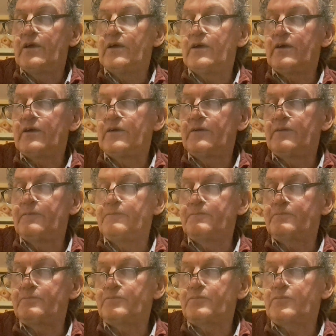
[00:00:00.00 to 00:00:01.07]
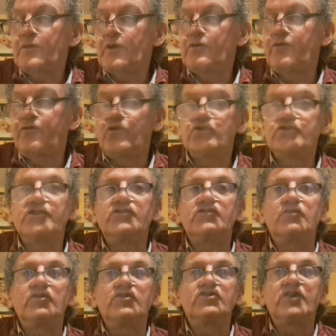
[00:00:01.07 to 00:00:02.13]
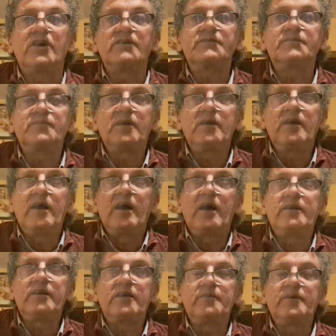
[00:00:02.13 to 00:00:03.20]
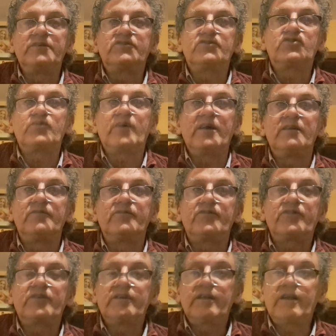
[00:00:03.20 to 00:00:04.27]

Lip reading: It's a 14 to 1 shot, and he came into 12s.